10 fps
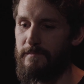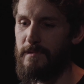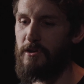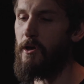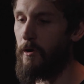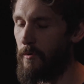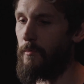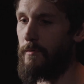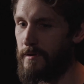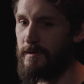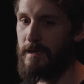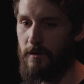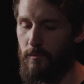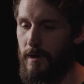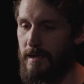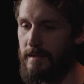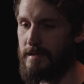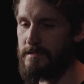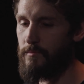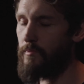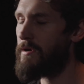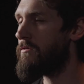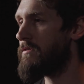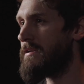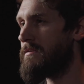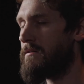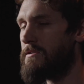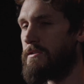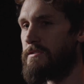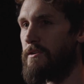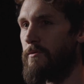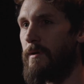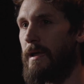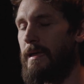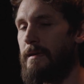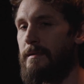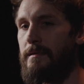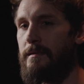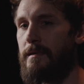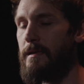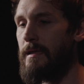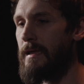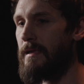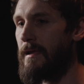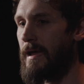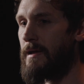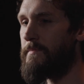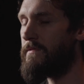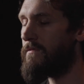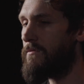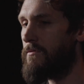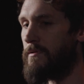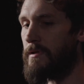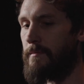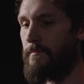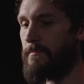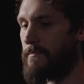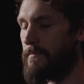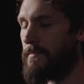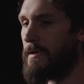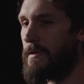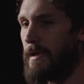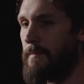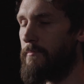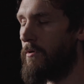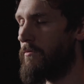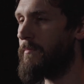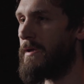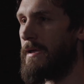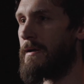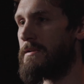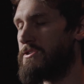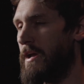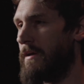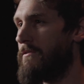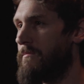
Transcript: know in a way that's real, that touches you. And it absolutely, it broke me. Yeah, it shattered